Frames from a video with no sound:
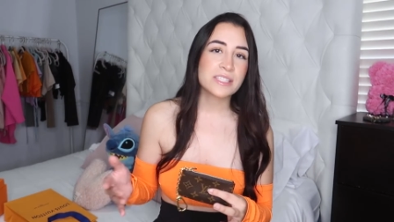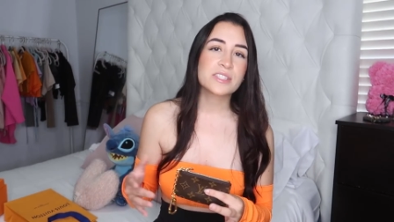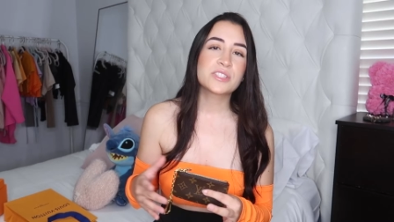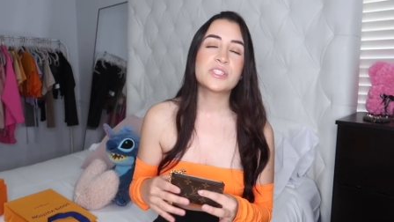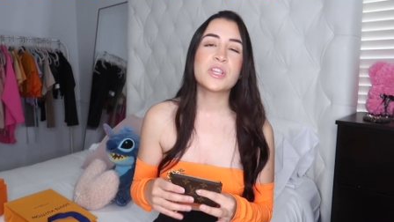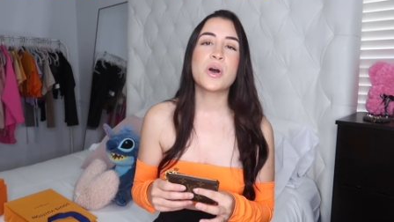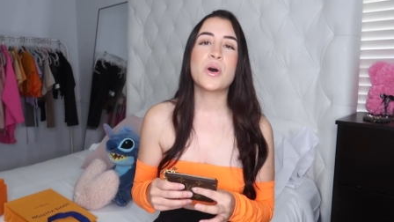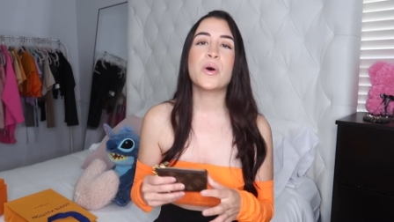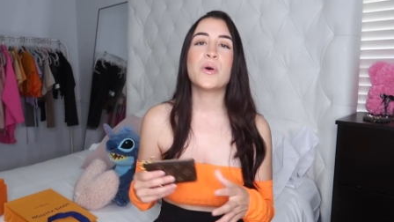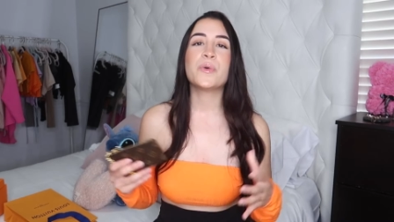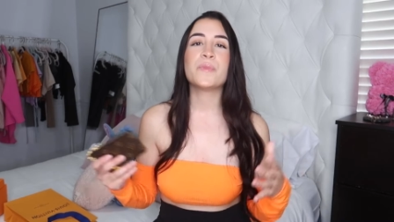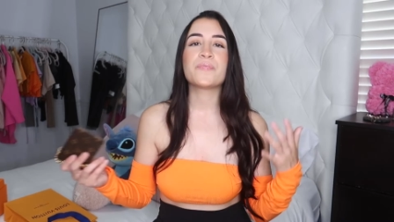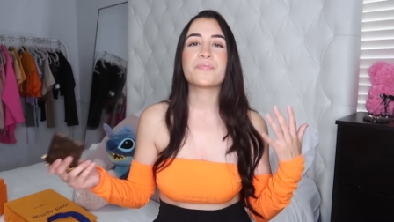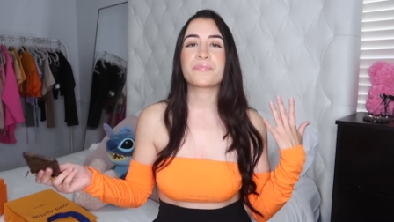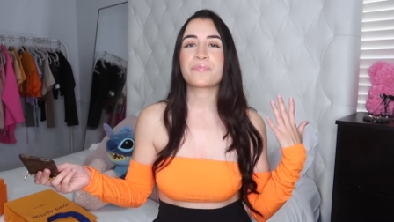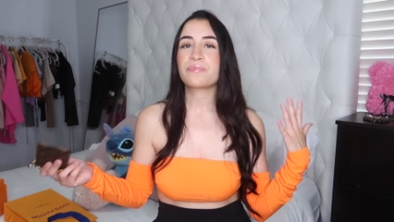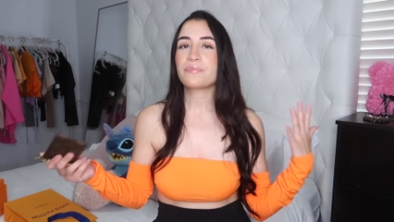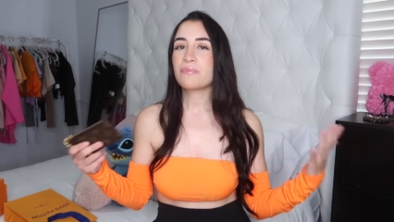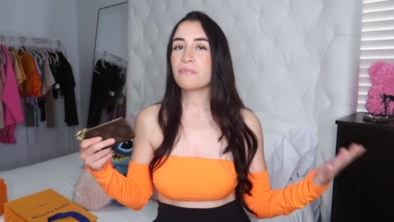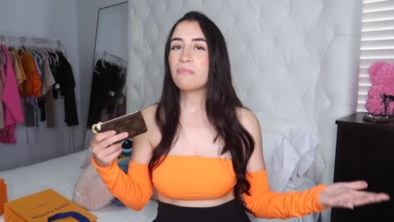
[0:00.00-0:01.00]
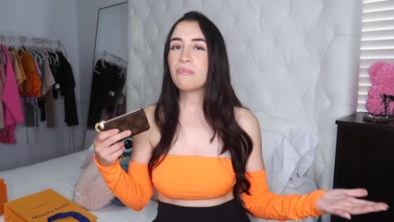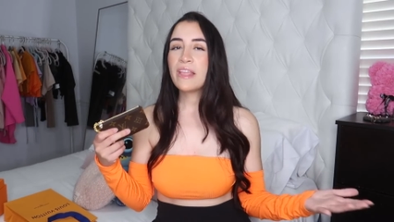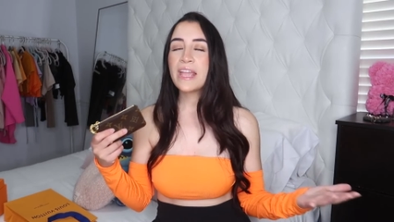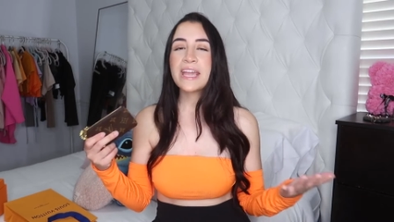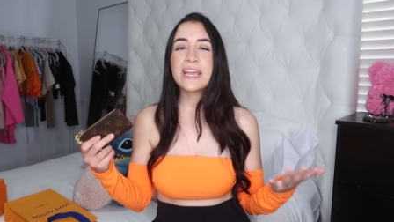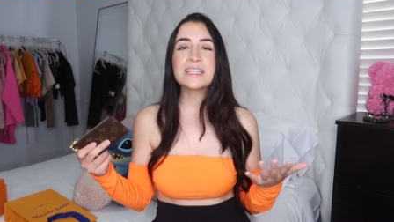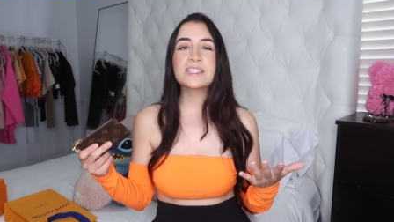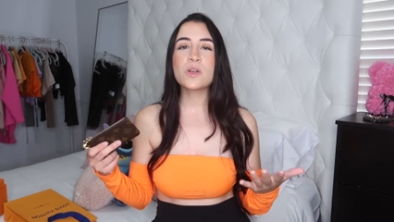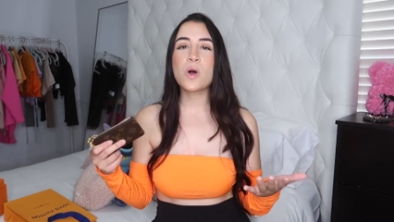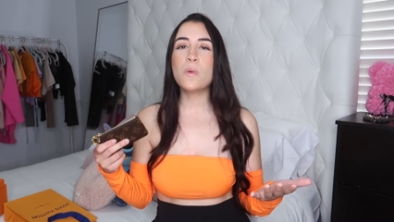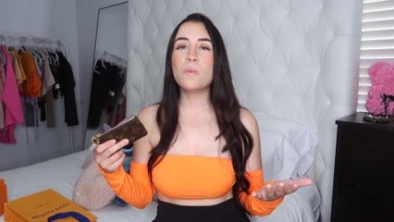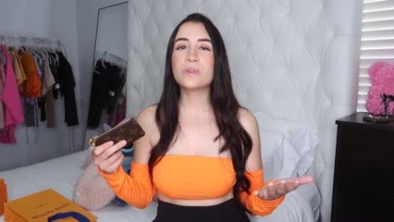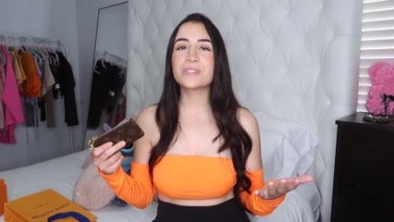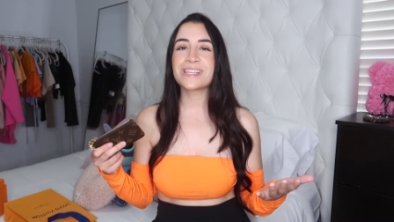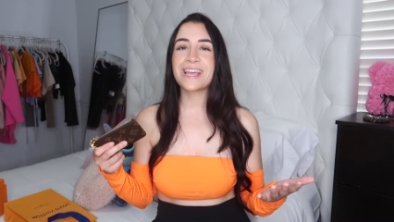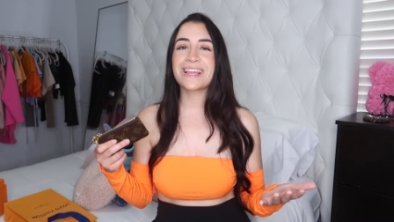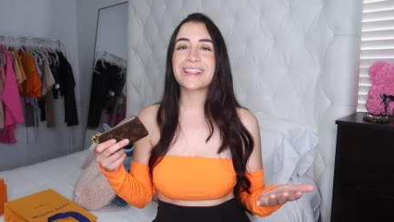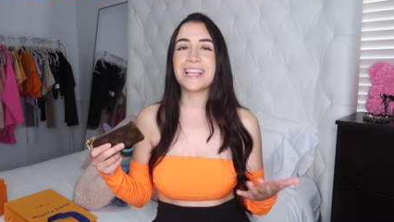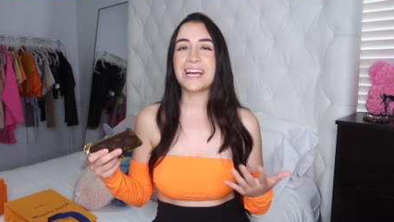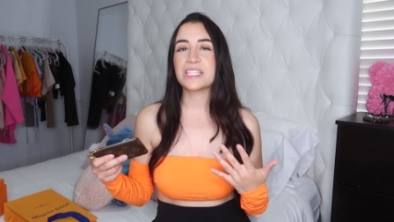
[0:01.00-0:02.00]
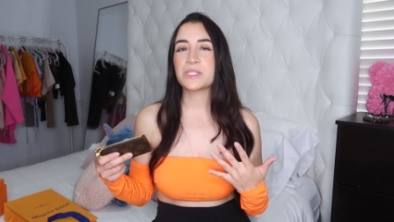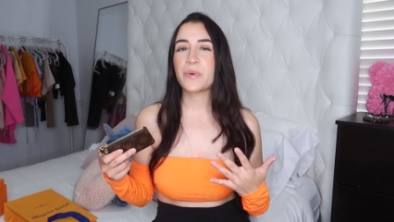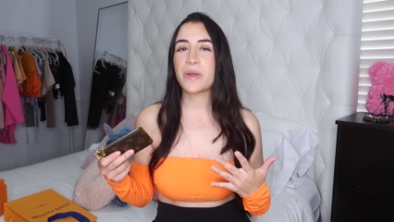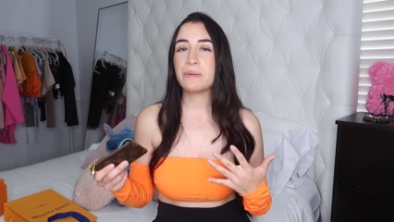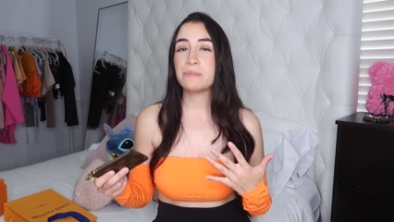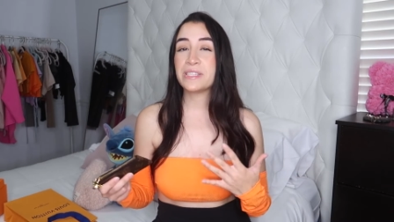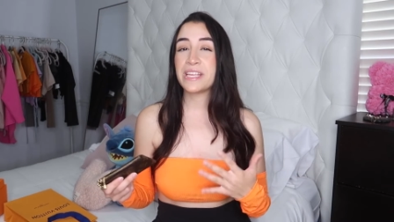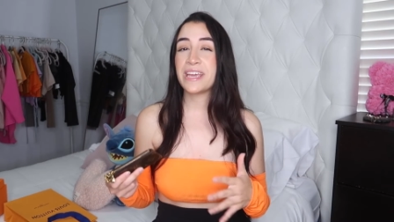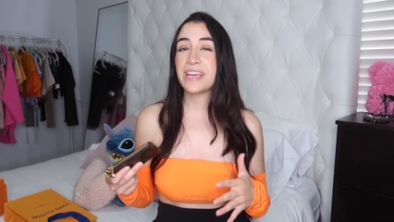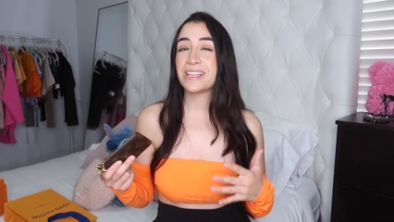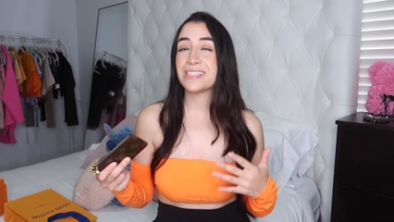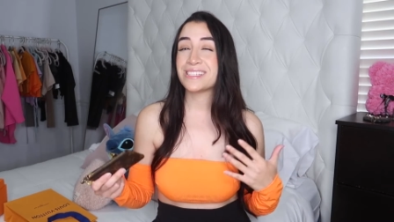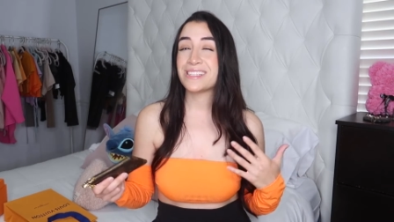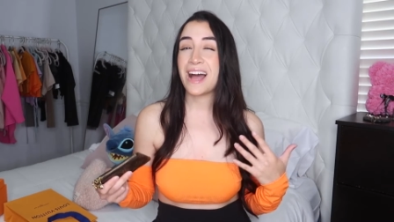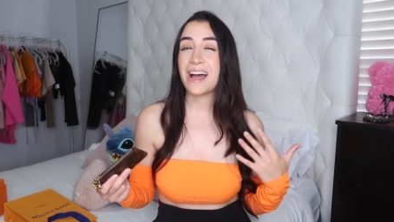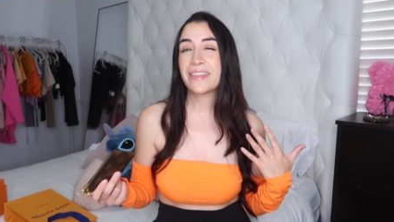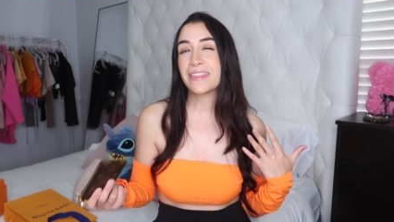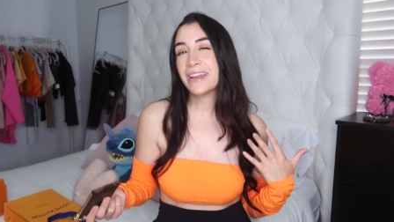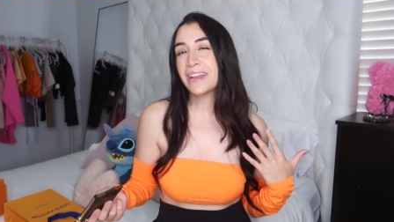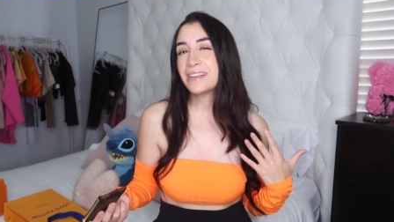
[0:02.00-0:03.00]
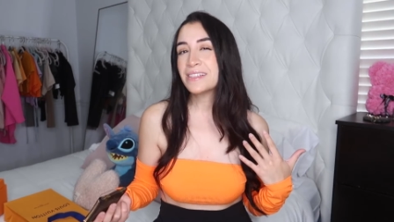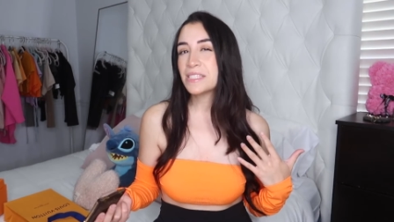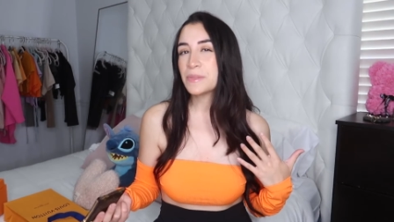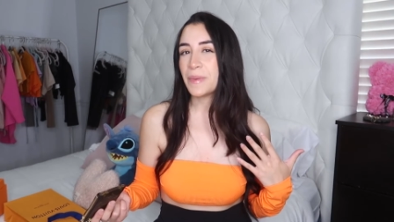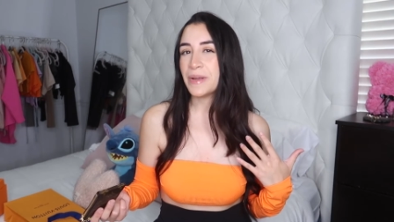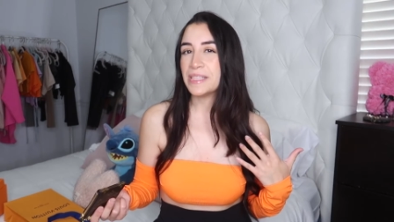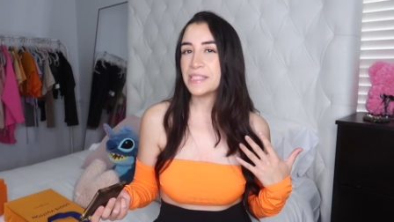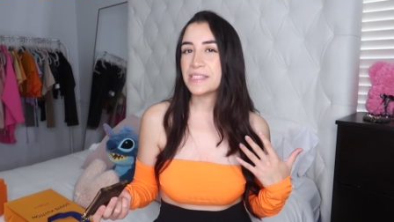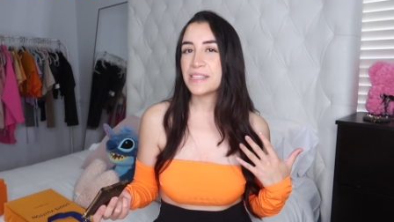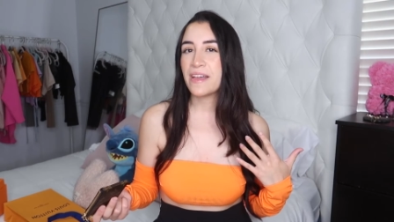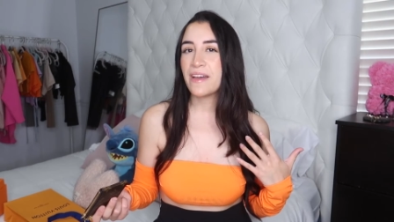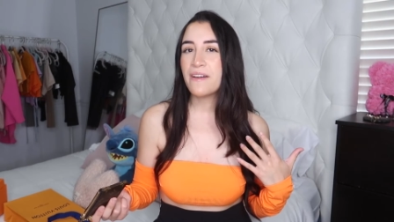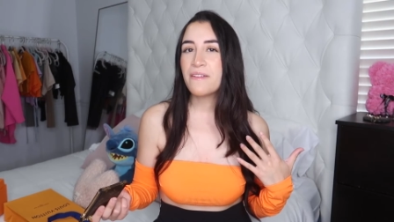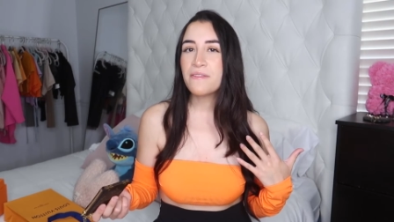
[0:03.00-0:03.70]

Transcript: So it's almost like that's why I'm saying it's not that expensive.